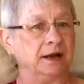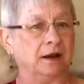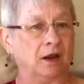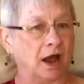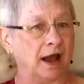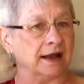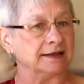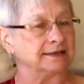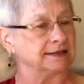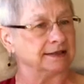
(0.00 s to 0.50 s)
we had
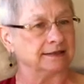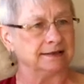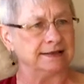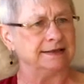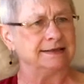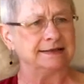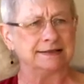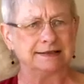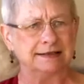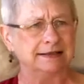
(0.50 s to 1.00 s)
lost at
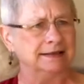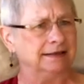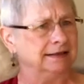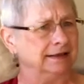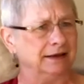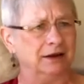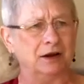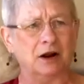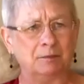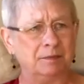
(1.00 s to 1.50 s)
least,
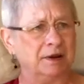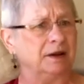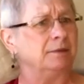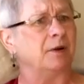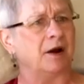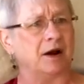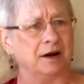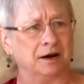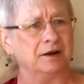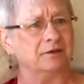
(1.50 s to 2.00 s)
a
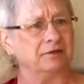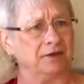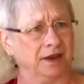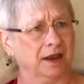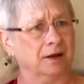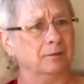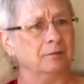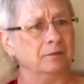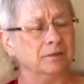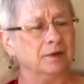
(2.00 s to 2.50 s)
big part of
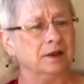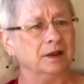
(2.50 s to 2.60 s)
him.